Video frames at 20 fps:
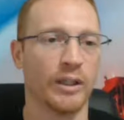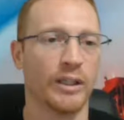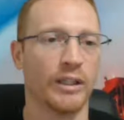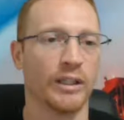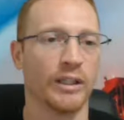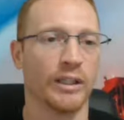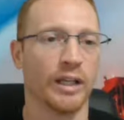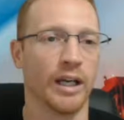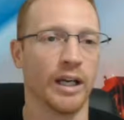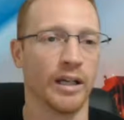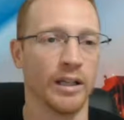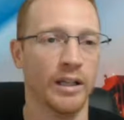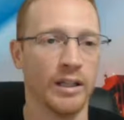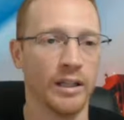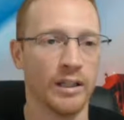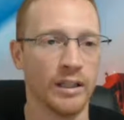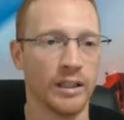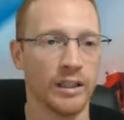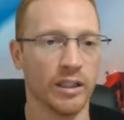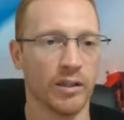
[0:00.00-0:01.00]

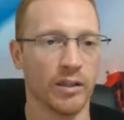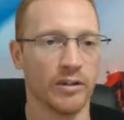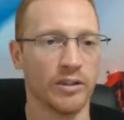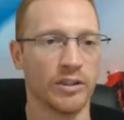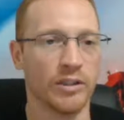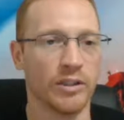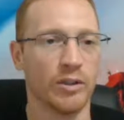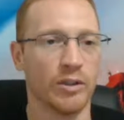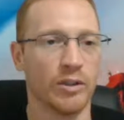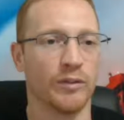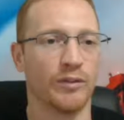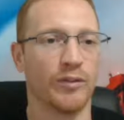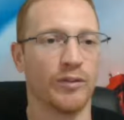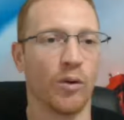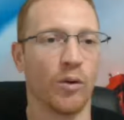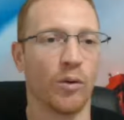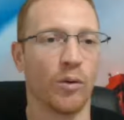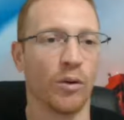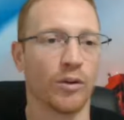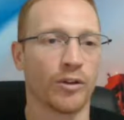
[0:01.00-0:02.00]
hitting 2 and
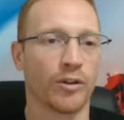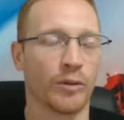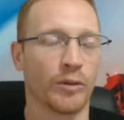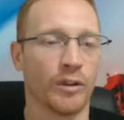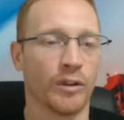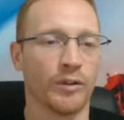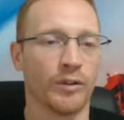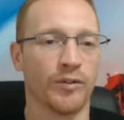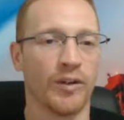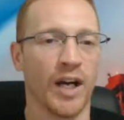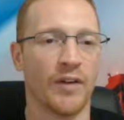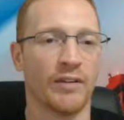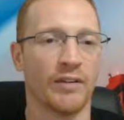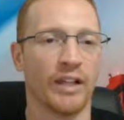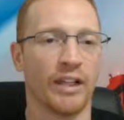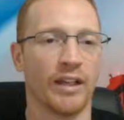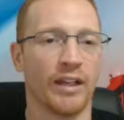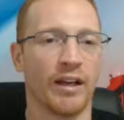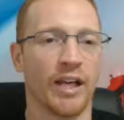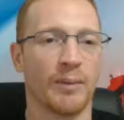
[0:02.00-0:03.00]
4 or 3 and 5 in
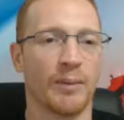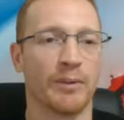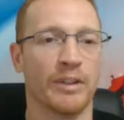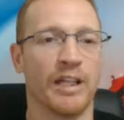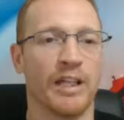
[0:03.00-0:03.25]
that lineup,